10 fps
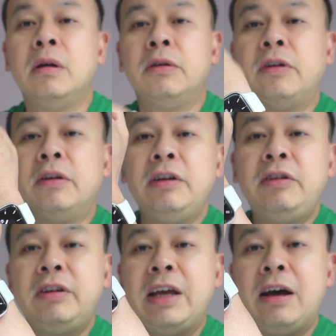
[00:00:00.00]
So this
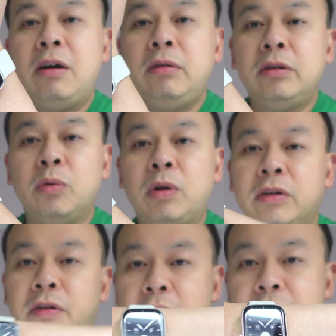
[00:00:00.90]
is how the watch
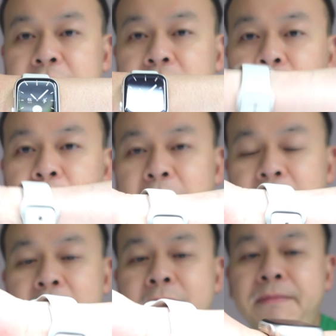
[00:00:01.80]
fits on my
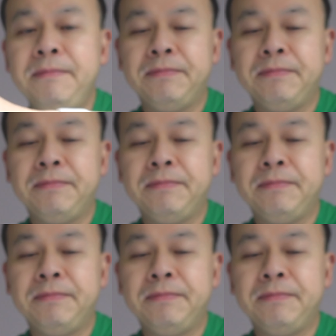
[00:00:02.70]
arm.